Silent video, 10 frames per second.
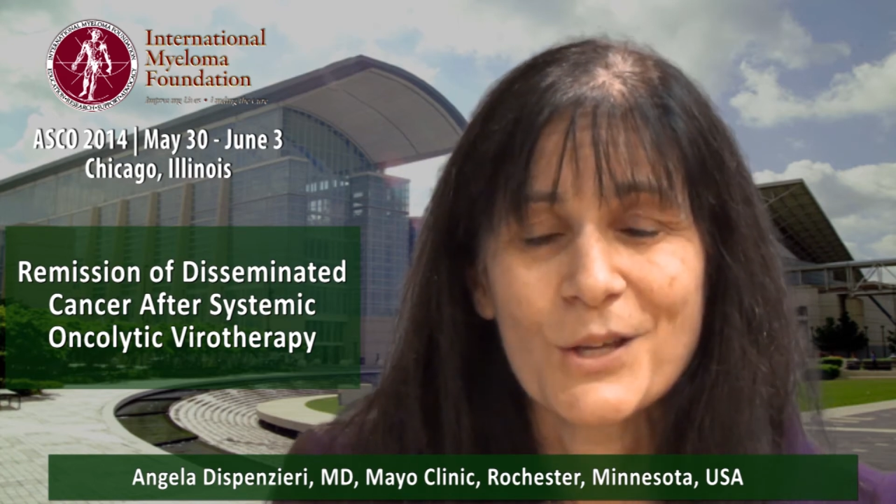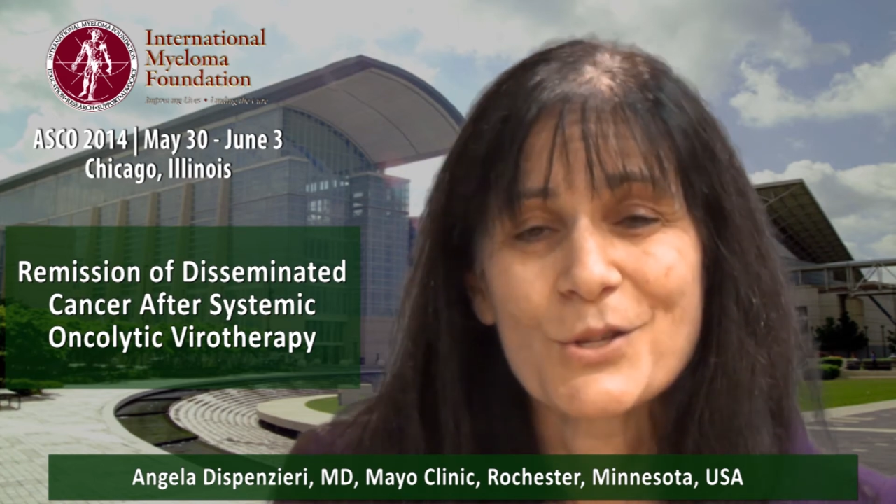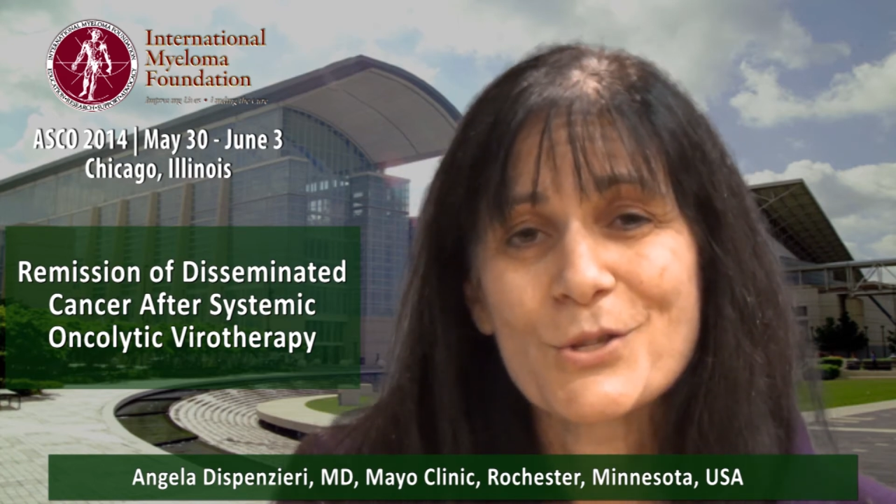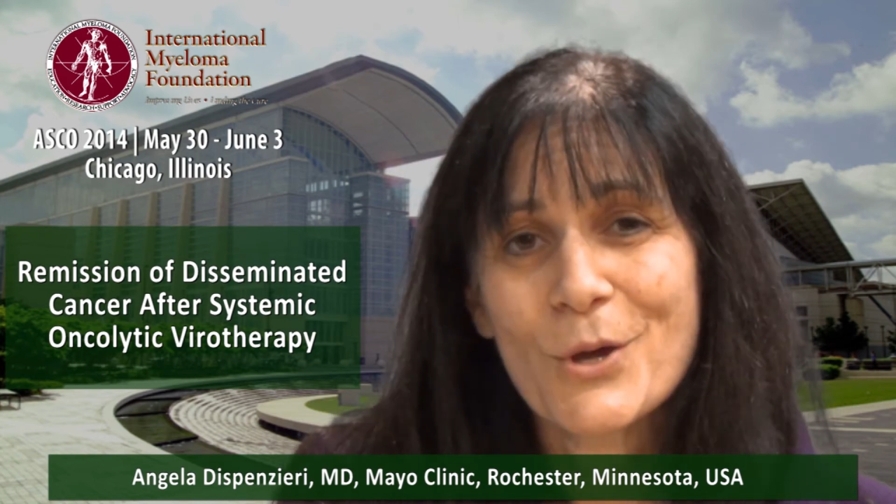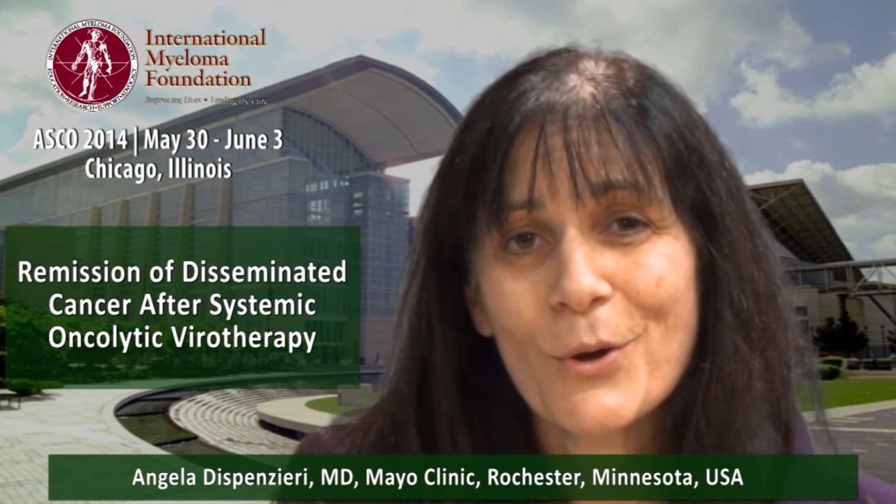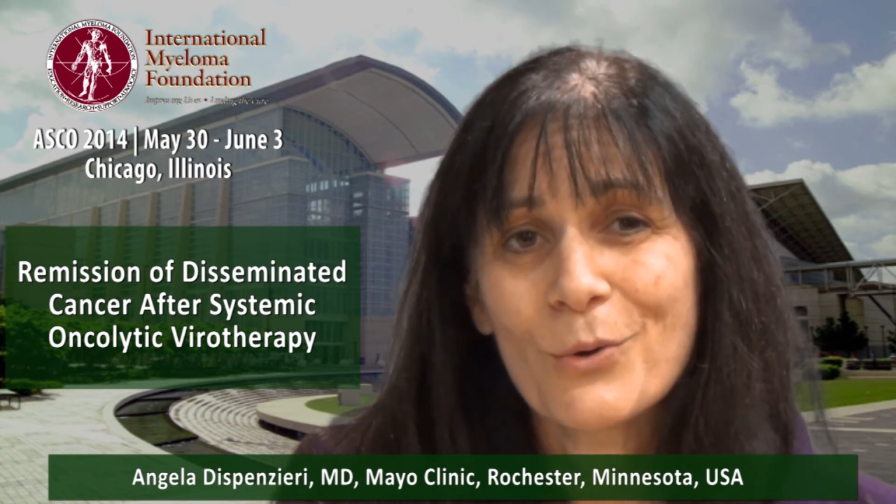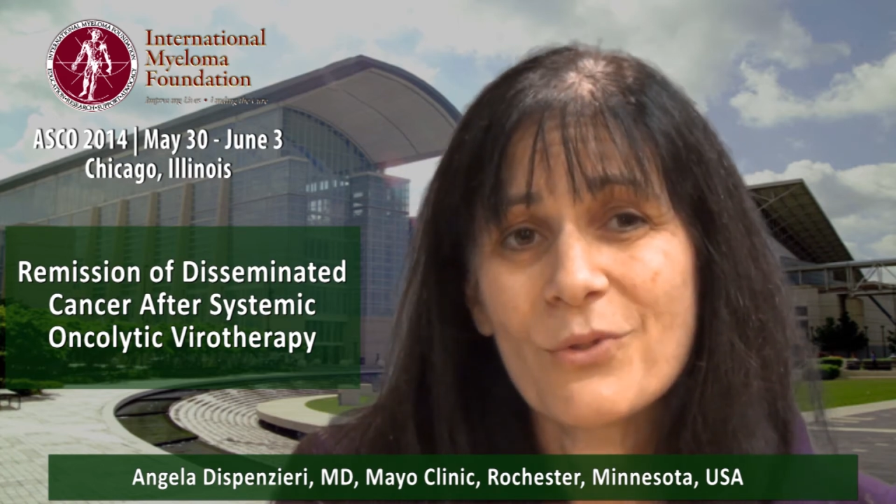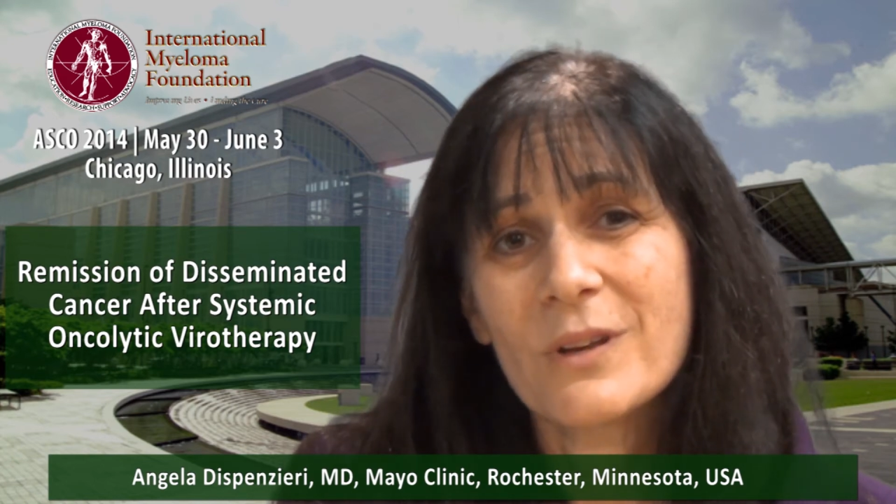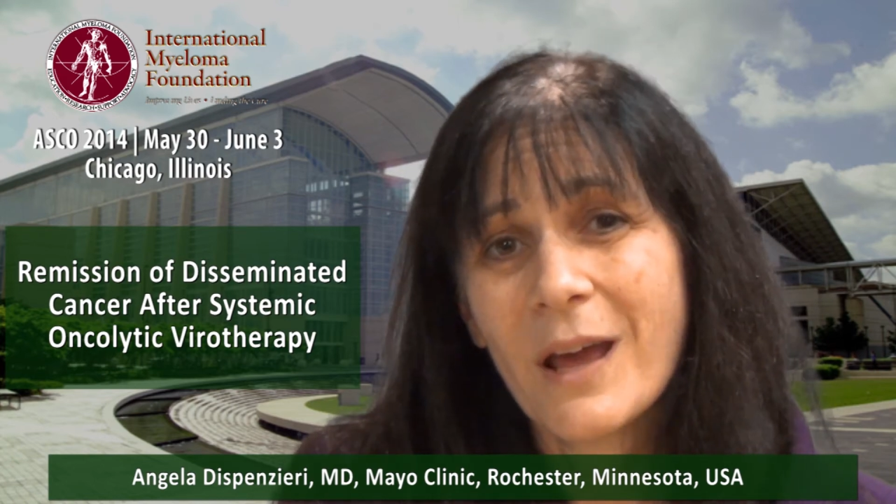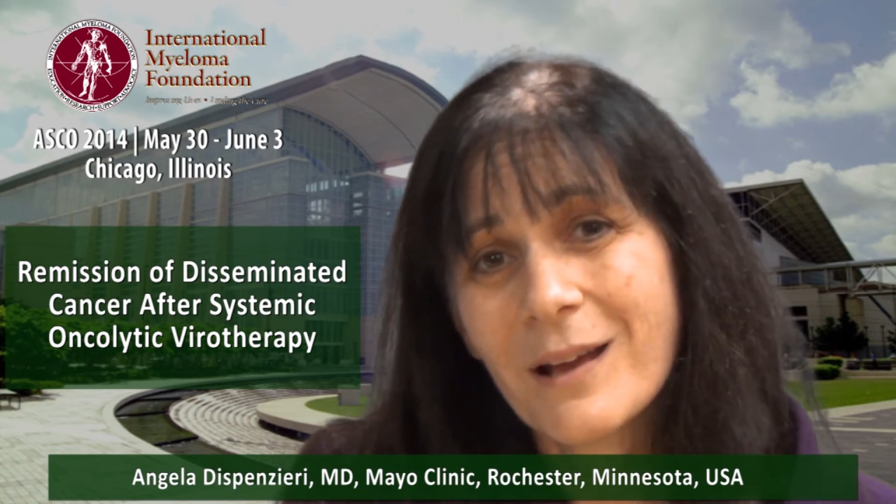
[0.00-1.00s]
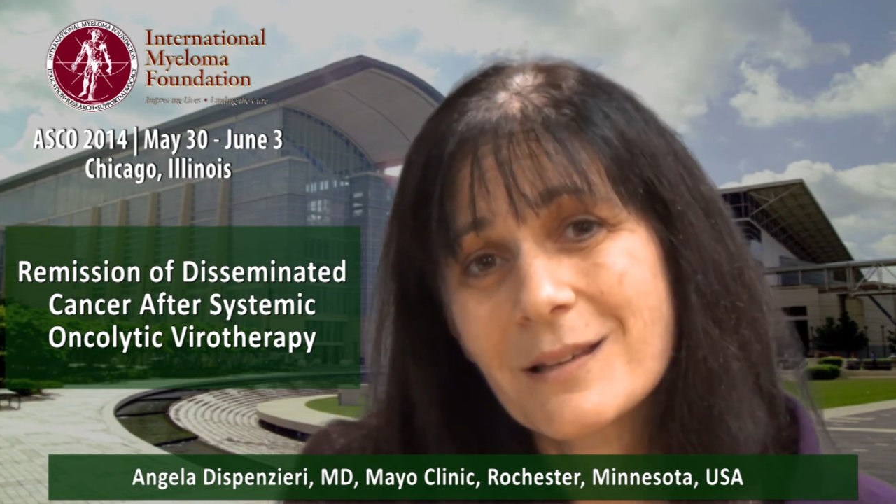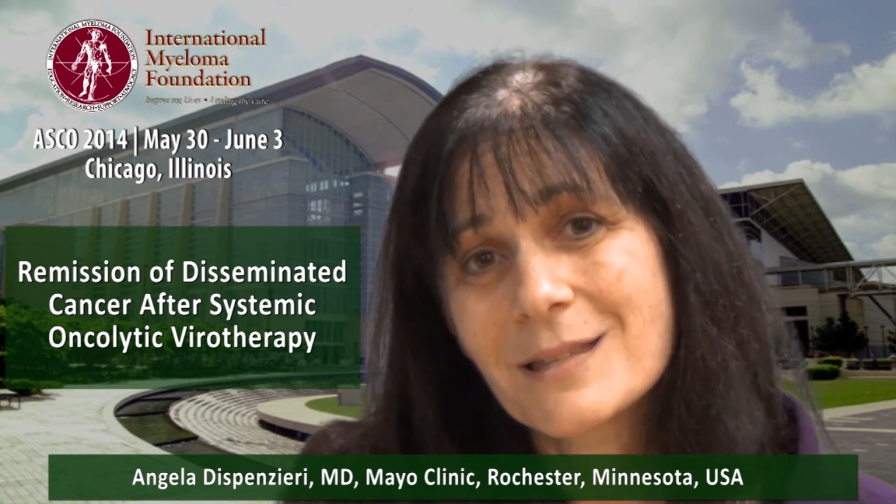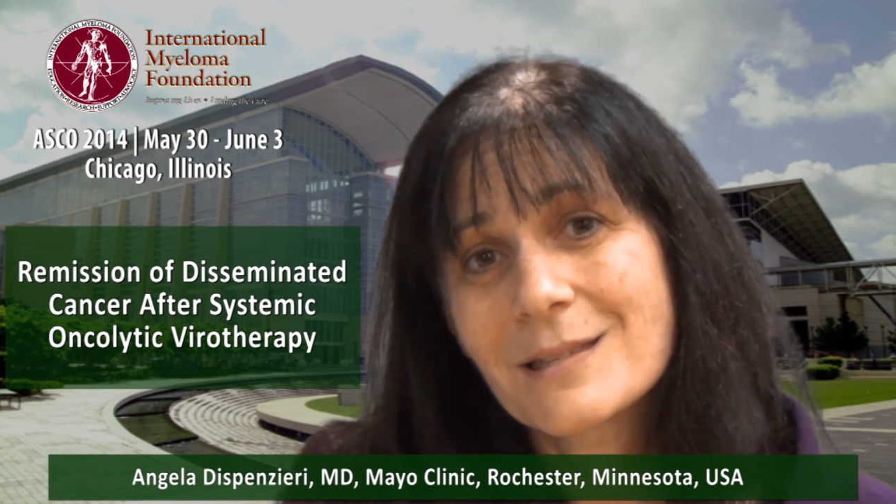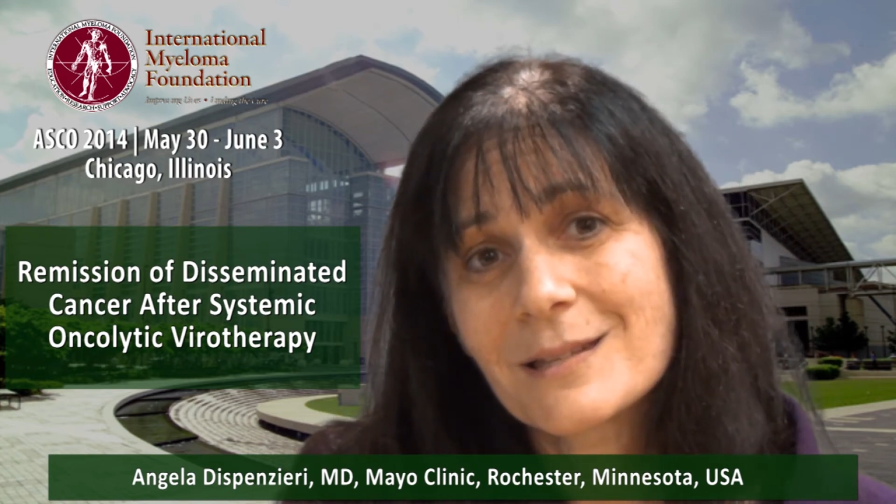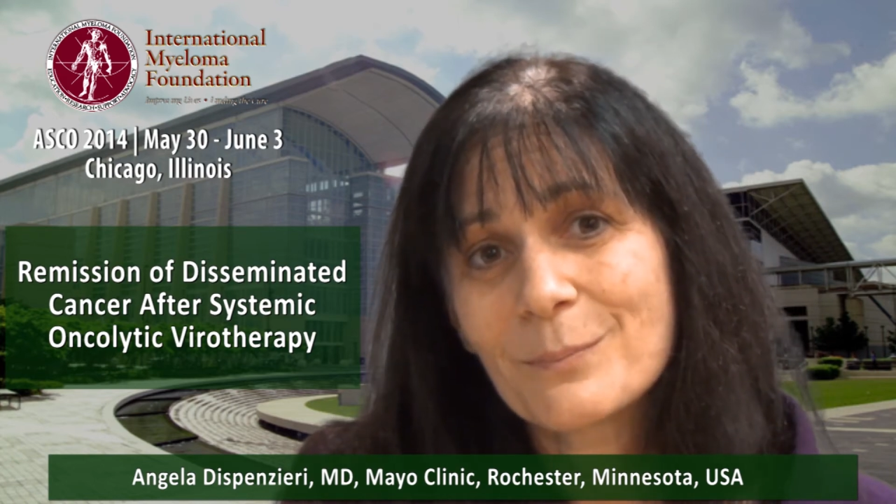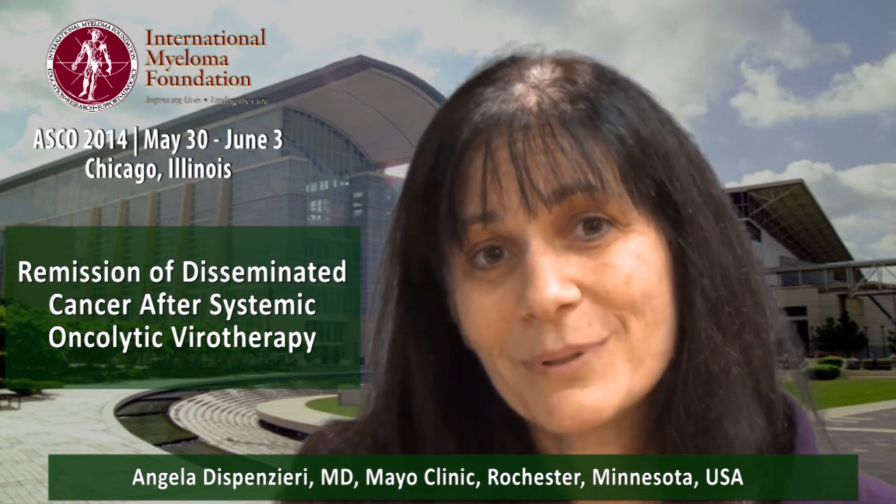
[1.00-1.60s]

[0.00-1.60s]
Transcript: So the next